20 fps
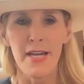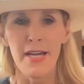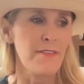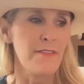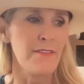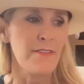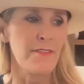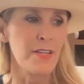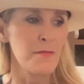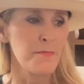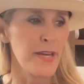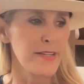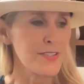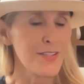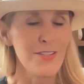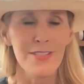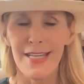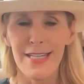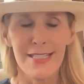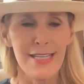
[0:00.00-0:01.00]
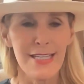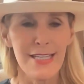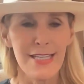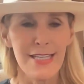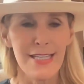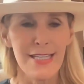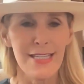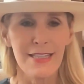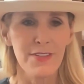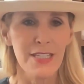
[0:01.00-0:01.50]
have an impact on their
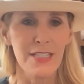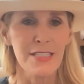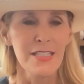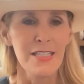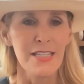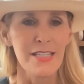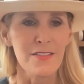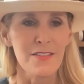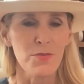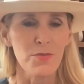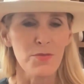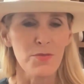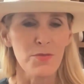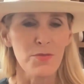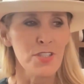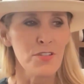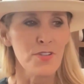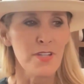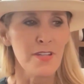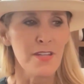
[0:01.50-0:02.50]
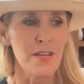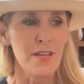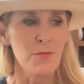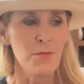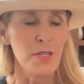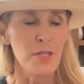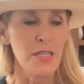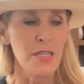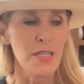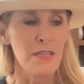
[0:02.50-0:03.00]
day to day living.
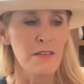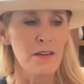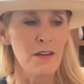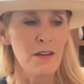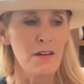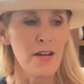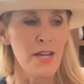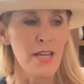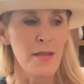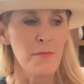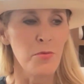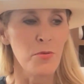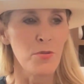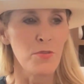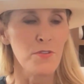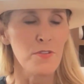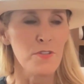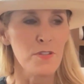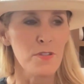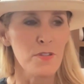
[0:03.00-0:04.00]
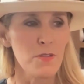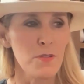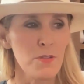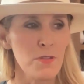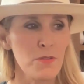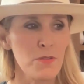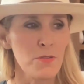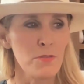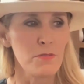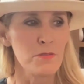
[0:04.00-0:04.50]
And so, really, uh, the
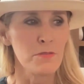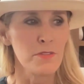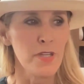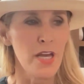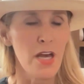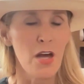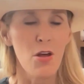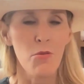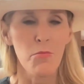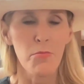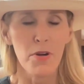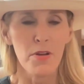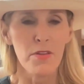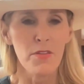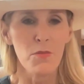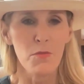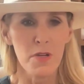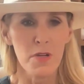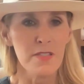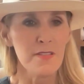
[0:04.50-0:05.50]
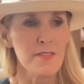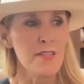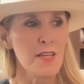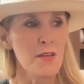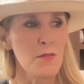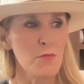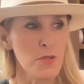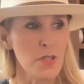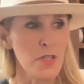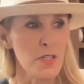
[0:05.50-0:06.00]
children that we are able
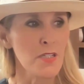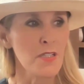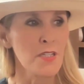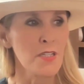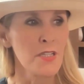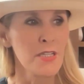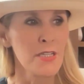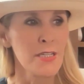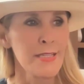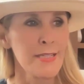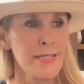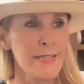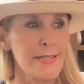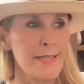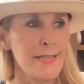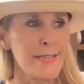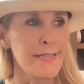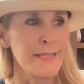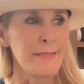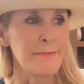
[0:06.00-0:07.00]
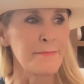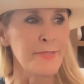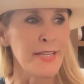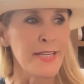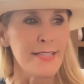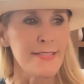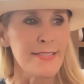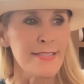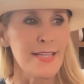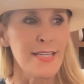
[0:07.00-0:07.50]
to help are the ones that
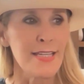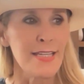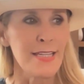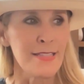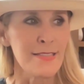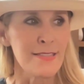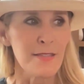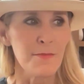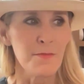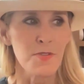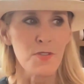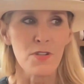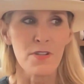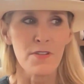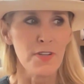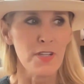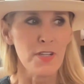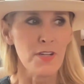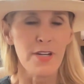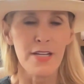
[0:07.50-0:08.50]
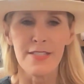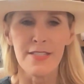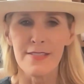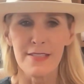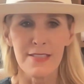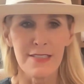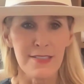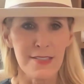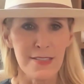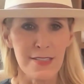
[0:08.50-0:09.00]
were, um, like I said,
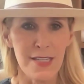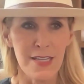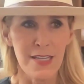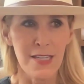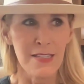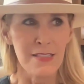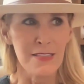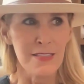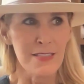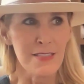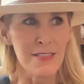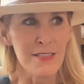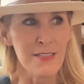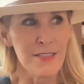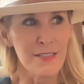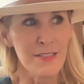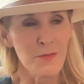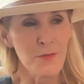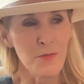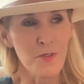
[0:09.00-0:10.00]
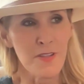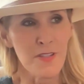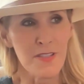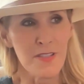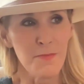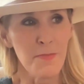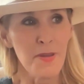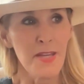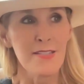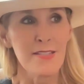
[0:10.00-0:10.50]
in some sort of a crisis and
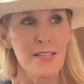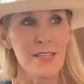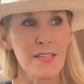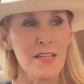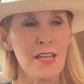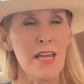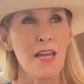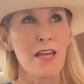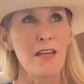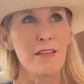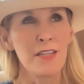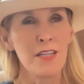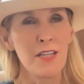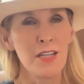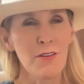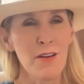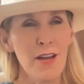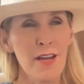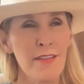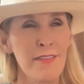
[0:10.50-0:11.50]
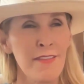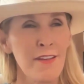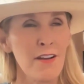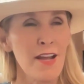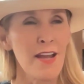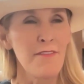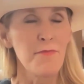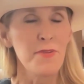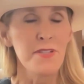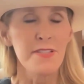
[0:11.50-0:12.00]
this where the space can, you
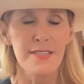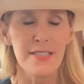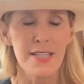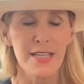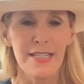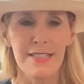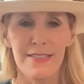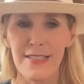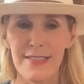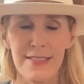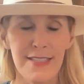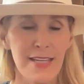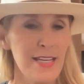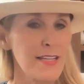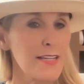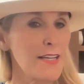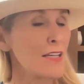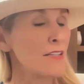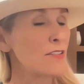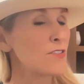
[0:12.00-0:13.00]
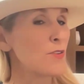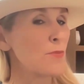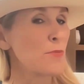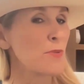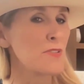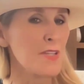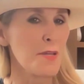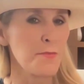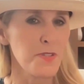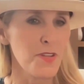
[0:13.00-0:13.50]
know, I, there have been studies that say it
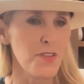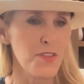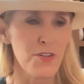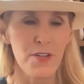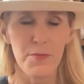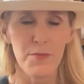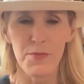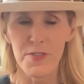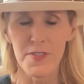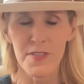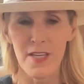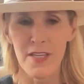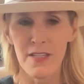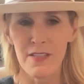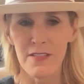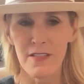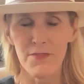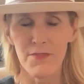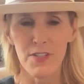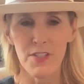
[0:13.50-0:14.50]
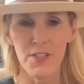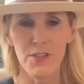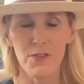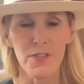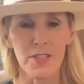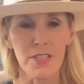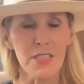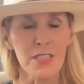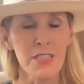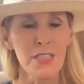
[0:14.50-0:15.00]
contributes up to 30% of a
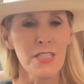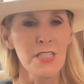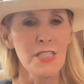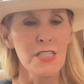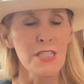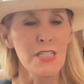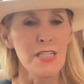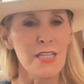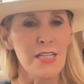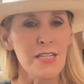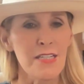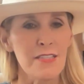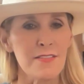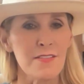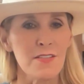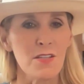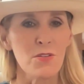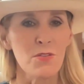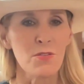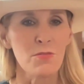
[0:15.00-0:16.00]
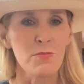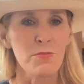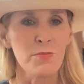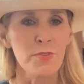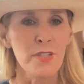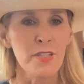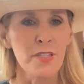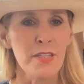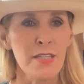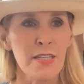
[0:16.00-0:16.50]
cure. Uh, so,
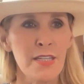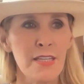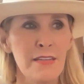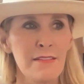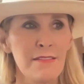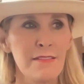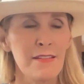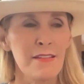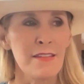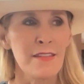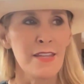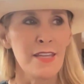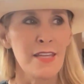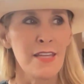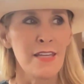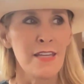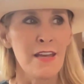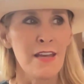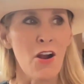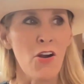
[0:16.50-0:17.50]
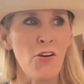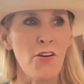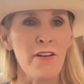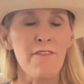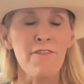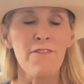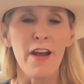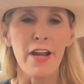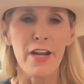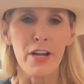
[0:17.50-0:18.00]
really, the our
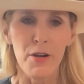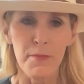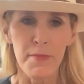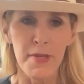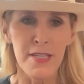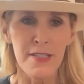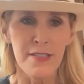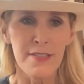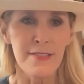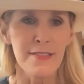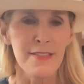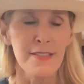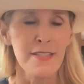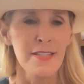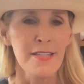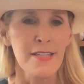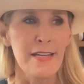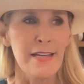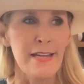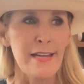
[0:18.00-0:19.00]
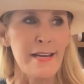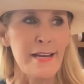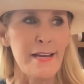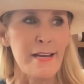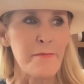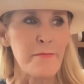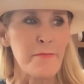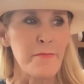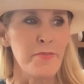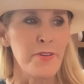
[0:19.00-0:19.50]
environment
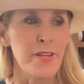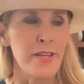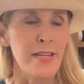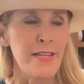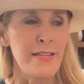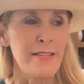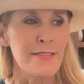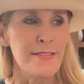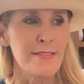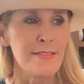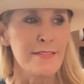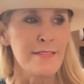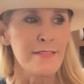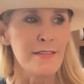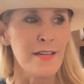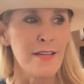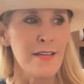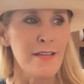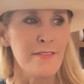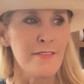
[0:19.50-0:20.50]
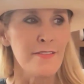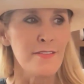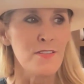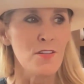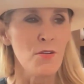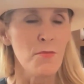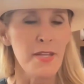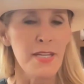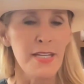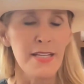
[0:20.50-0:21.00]
um, plays uh, so
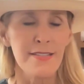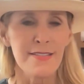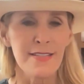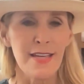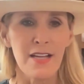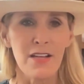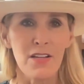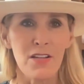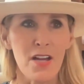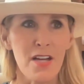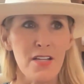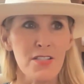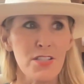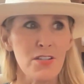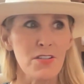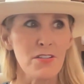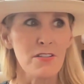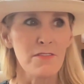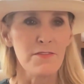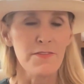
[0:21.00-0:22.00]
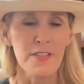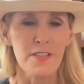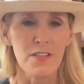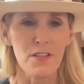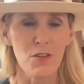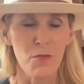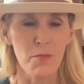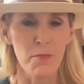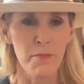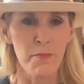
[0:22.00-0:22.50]
many psychological and
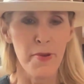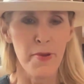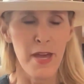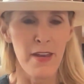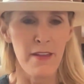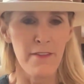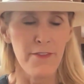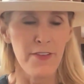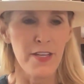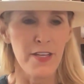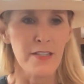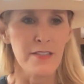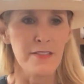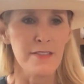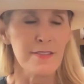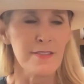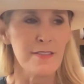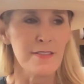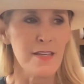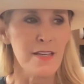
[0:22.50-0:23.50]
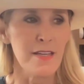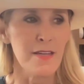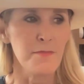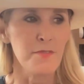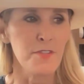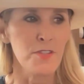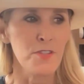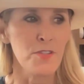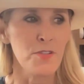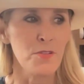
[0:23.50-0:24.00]
physical benefits um,
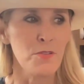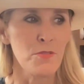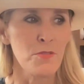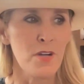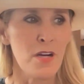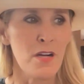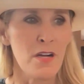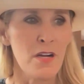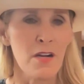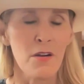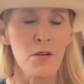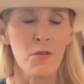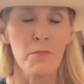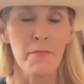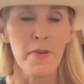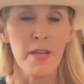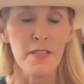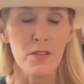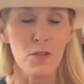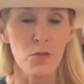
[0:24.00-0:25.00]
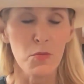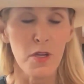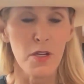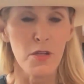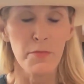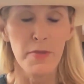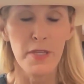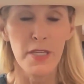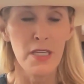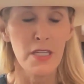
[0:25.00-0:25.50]
to our mental well
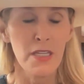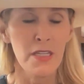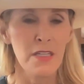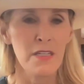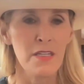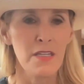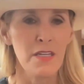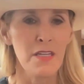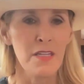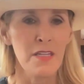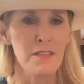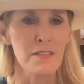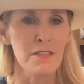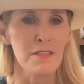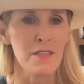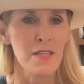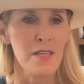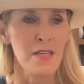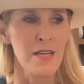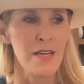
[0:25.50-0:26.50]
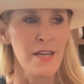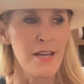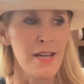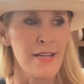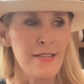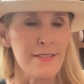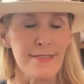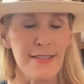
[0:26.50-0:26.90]
being and uh,